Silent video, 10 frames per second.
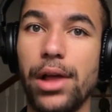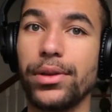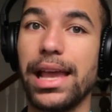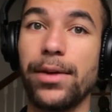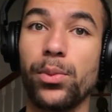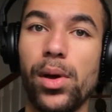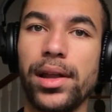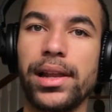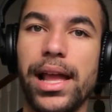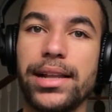I only had
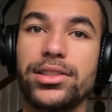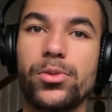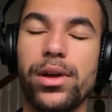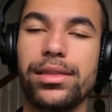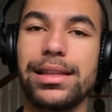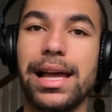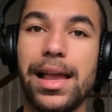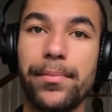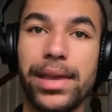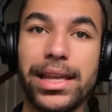one, and it's the one that I
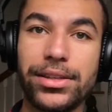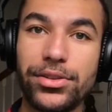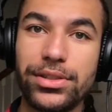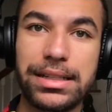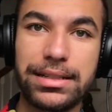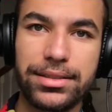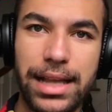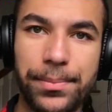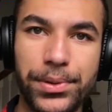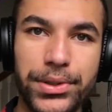made using these
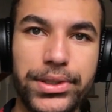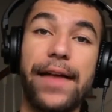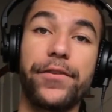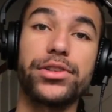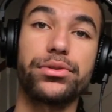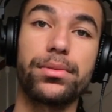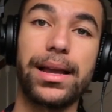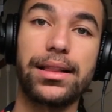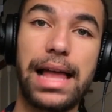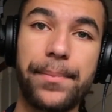samples. I first threw my
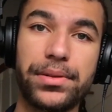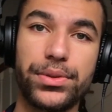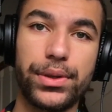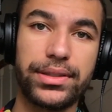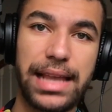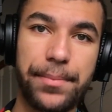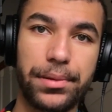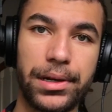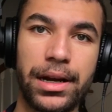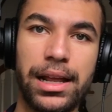clap into the
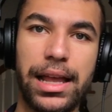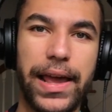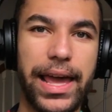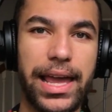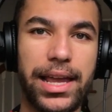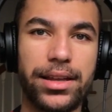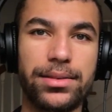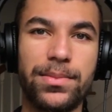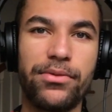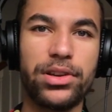sampler
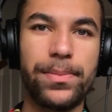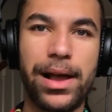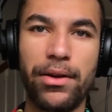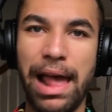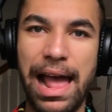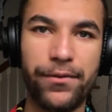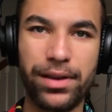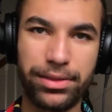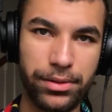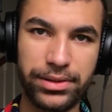and moved it about
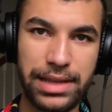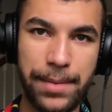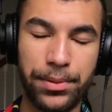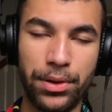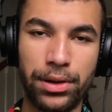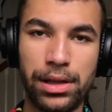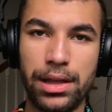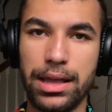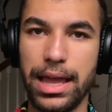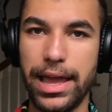halfway through the sample
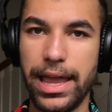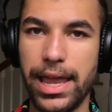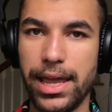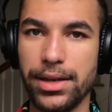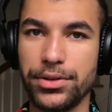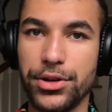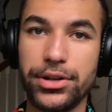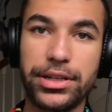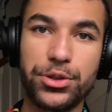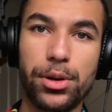and
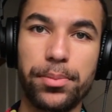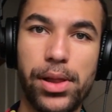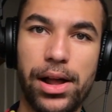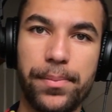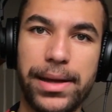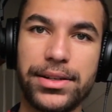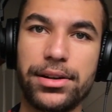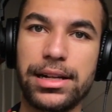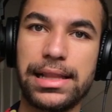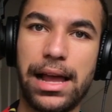turned it into a pluck by
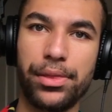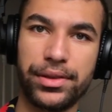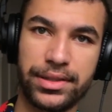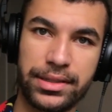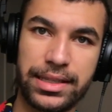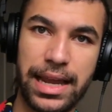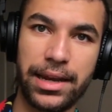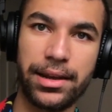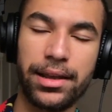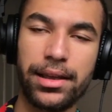turning down the
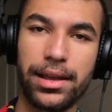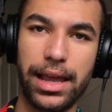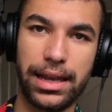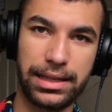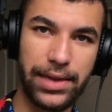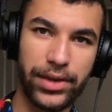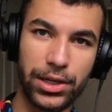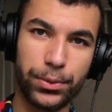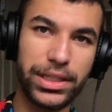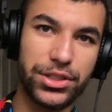sustain and giving it
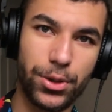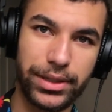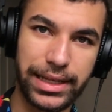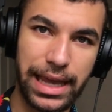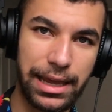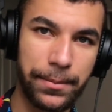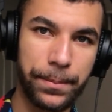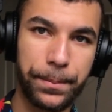a really short decay.